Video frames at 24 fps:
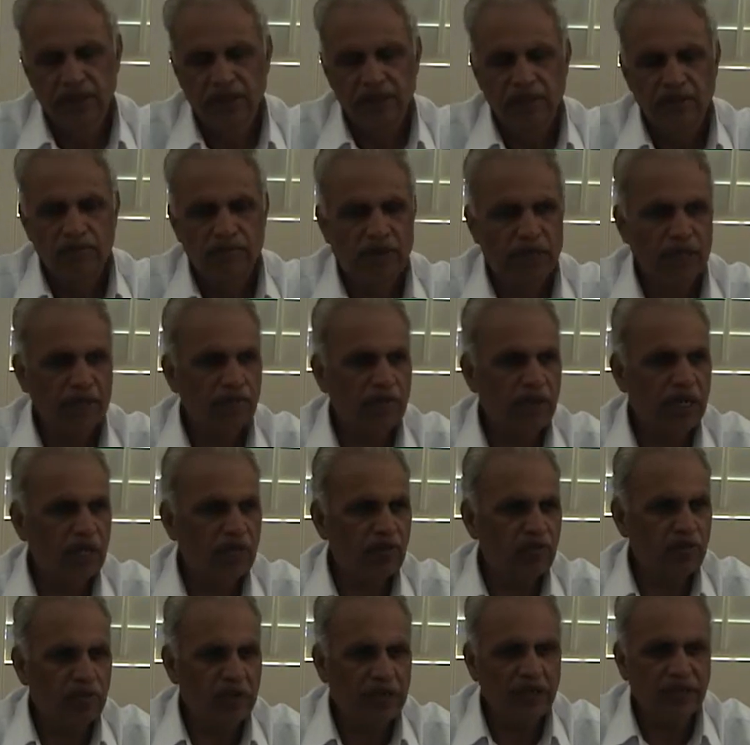
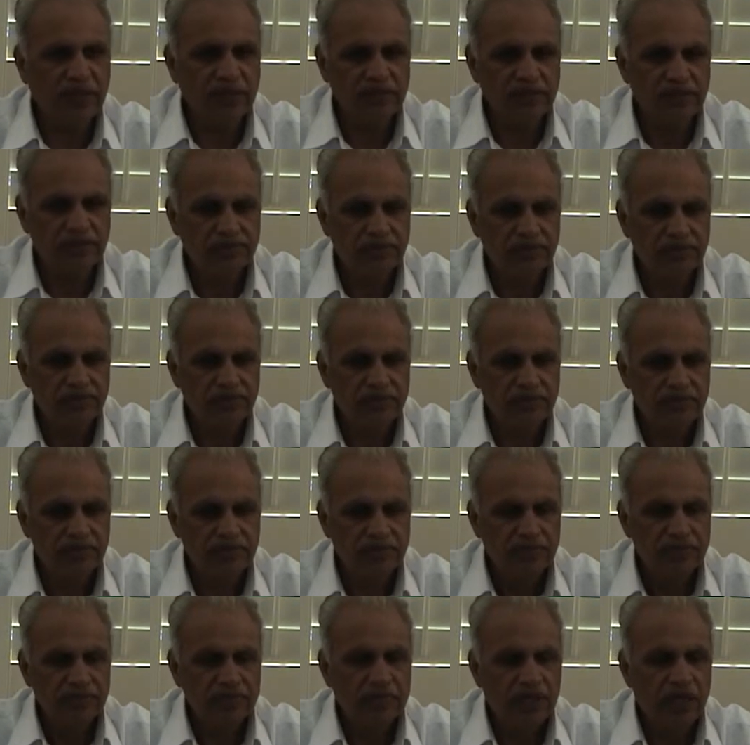Paramatma
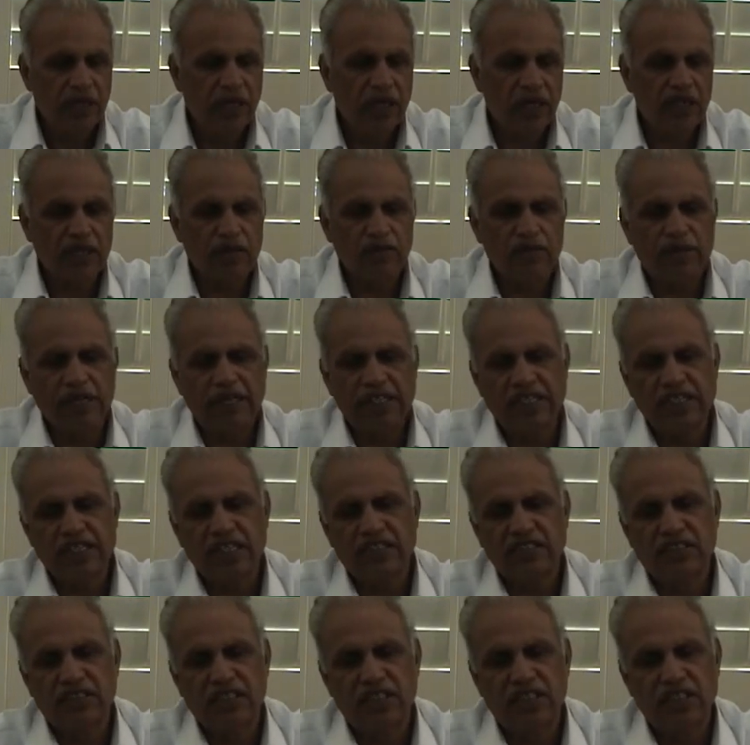or the
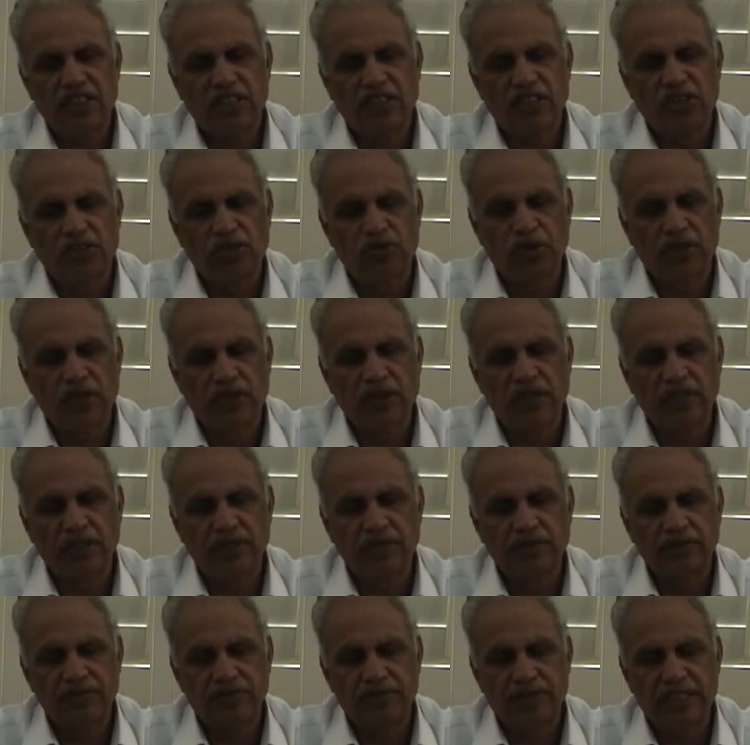mightiest energy in the world
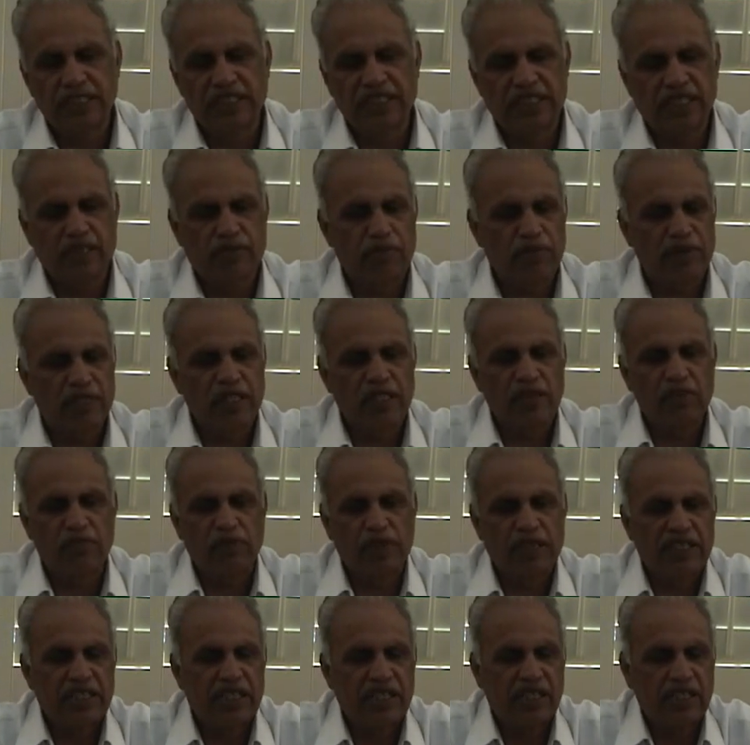is represented
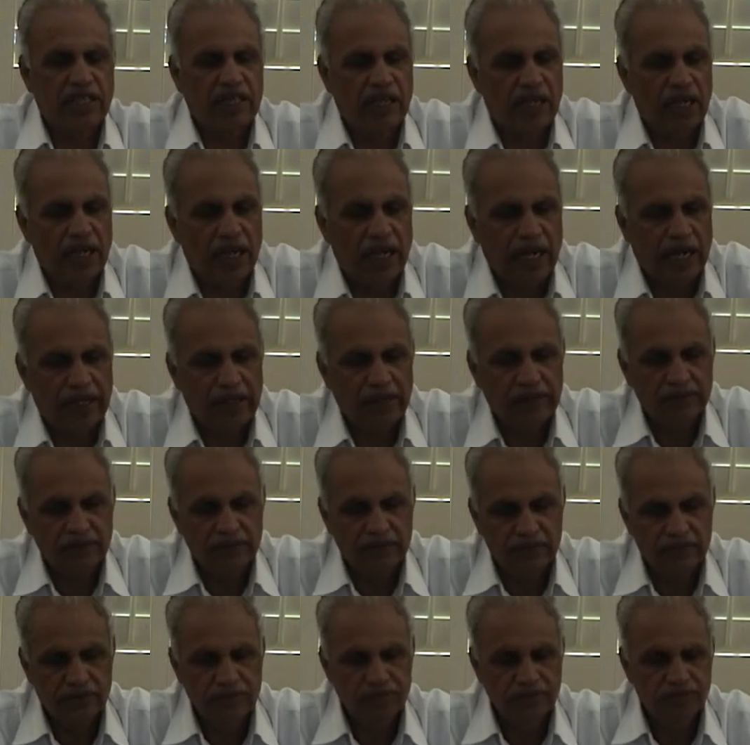by the letter A,
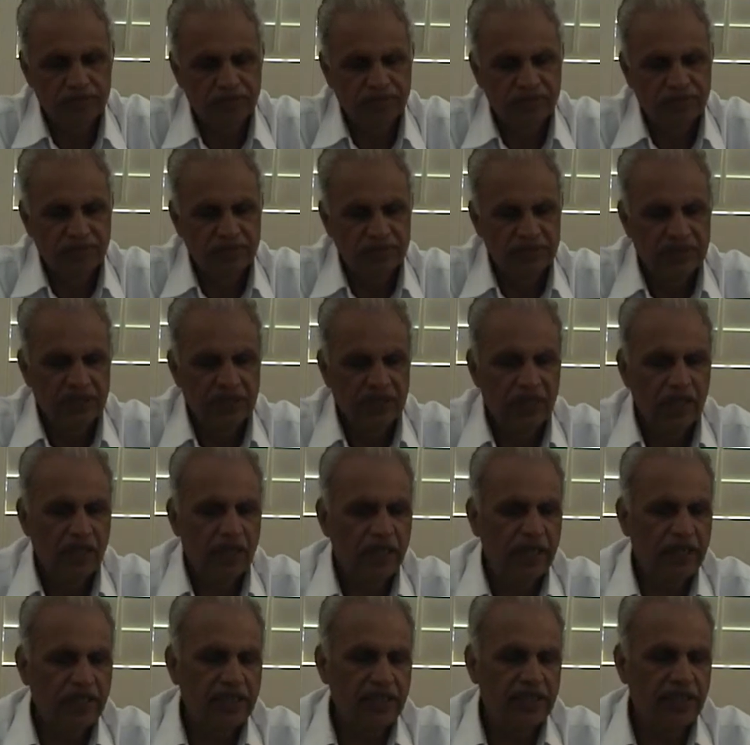
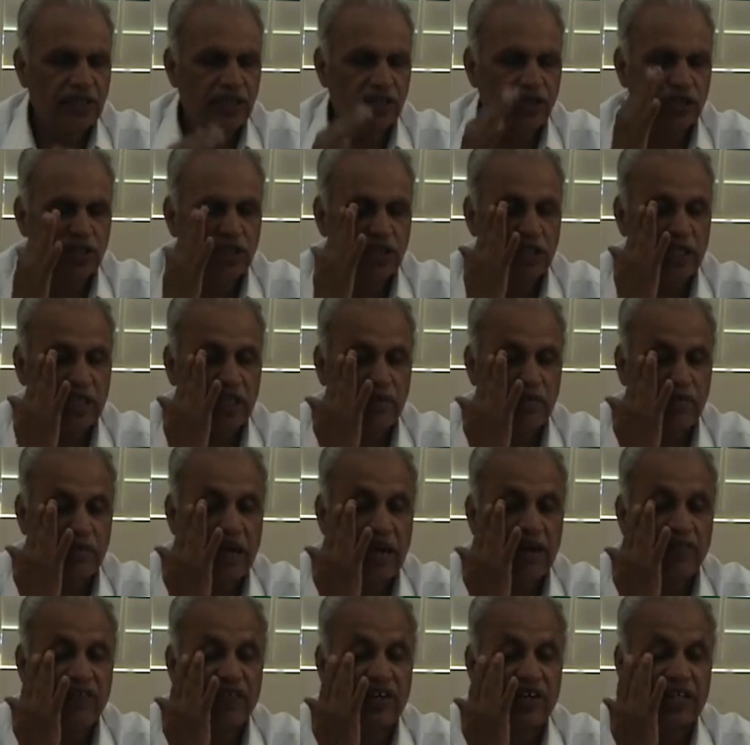and he used the
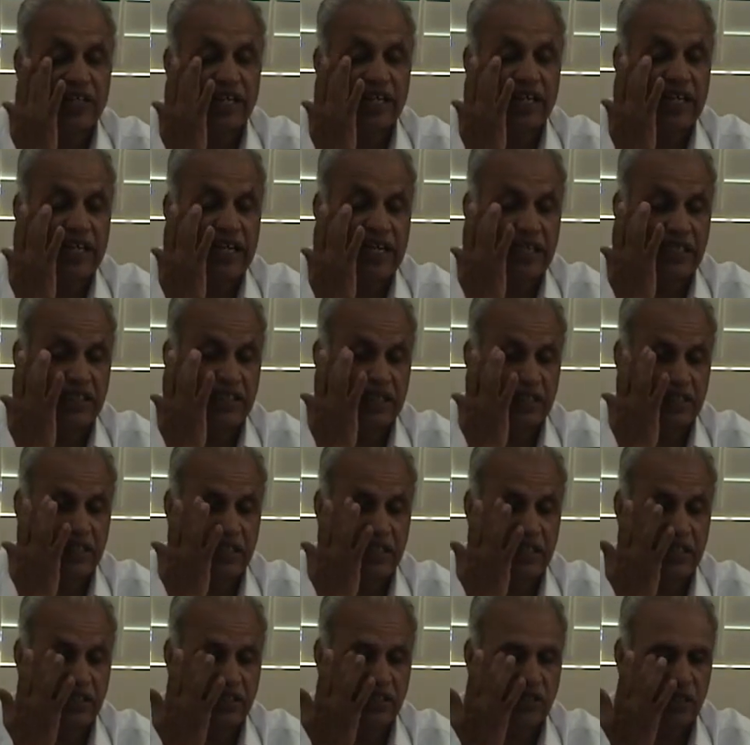Ma for the creation,
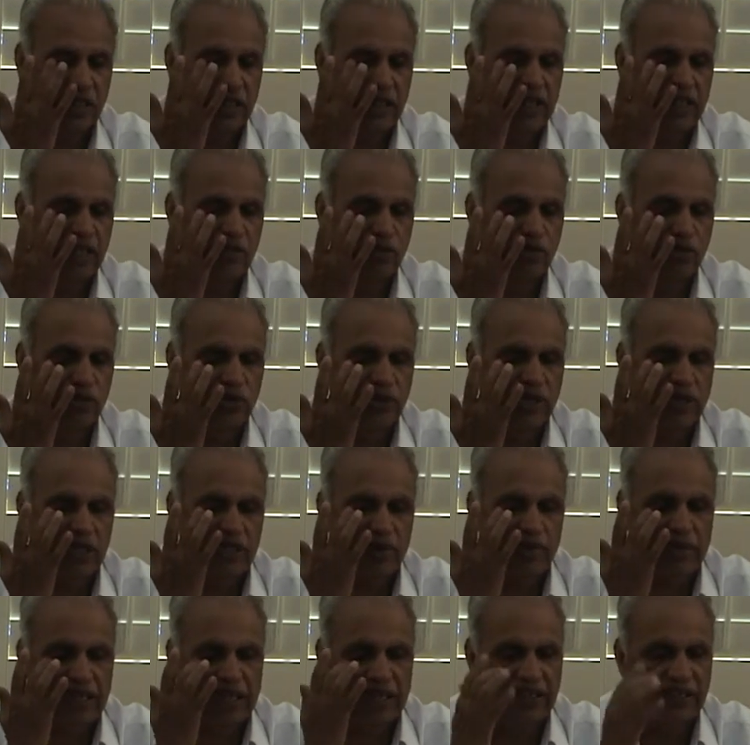that is called as the moon or the
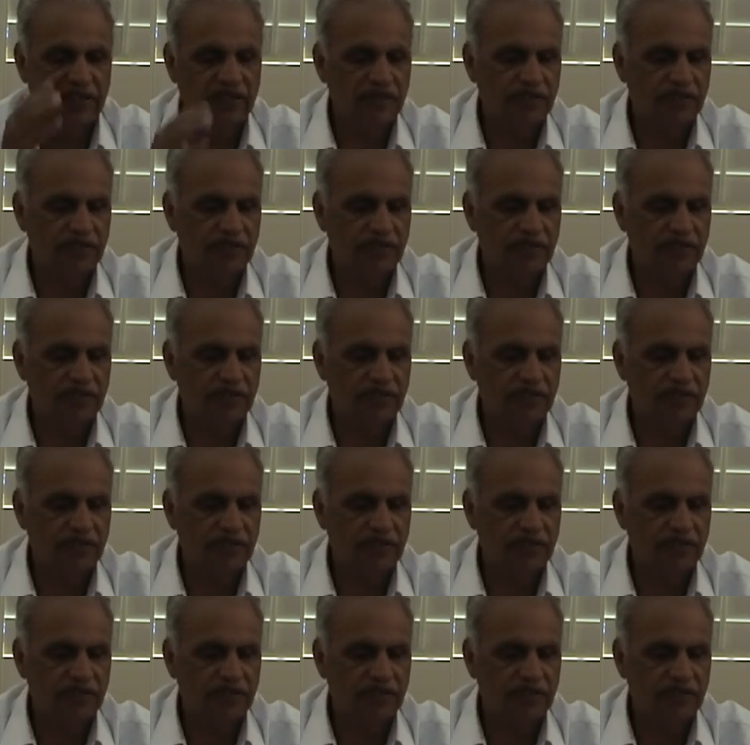mind.